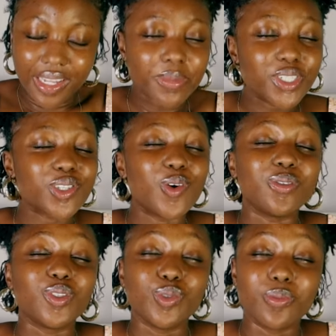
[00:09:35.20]
let me just
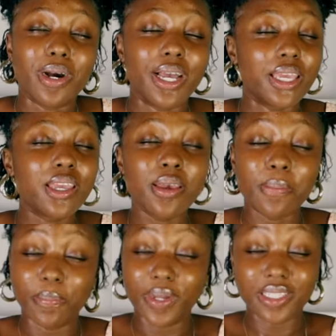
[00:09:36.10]
undo my
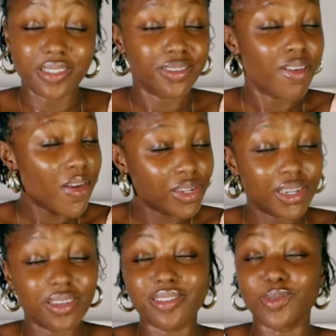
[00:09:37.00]
button,
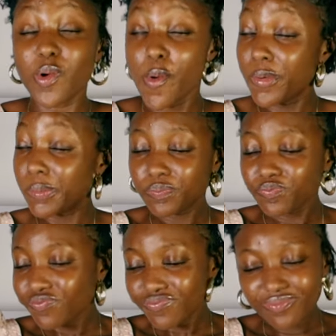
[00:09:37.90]
because whoa,
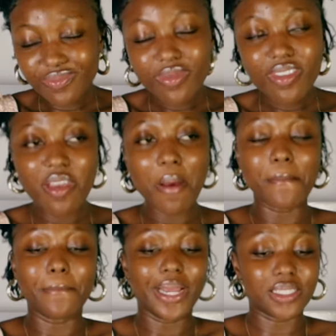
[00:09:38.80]

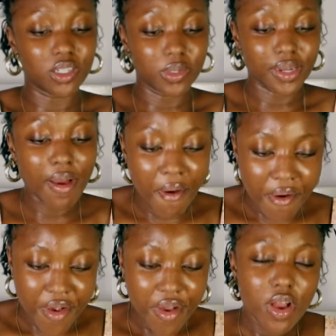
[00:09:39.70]
my stomach.
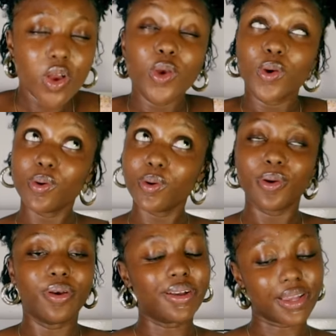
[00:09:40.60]

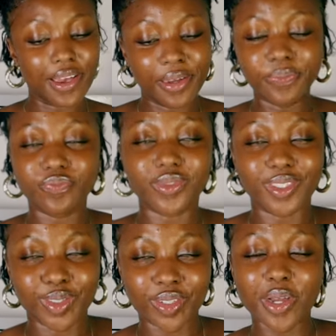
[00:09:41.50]
Okay.
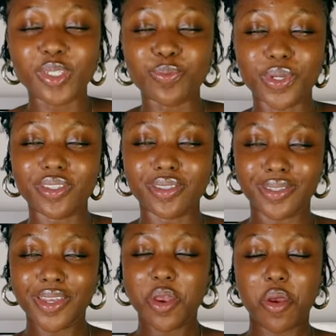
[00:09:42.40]
So now space,
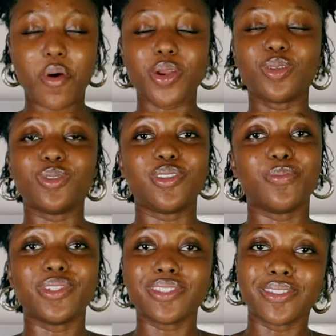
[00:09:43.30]
why don't I lose
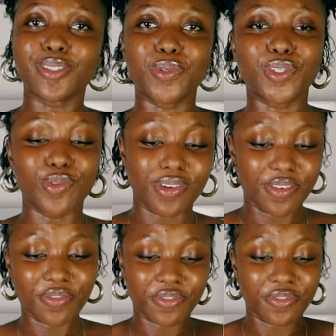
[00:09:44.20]
the button? Space still
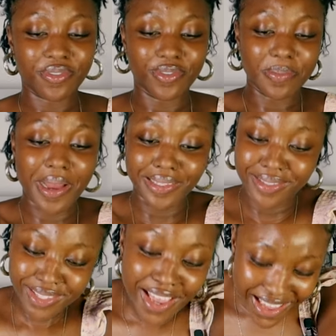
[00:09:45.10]
left for my.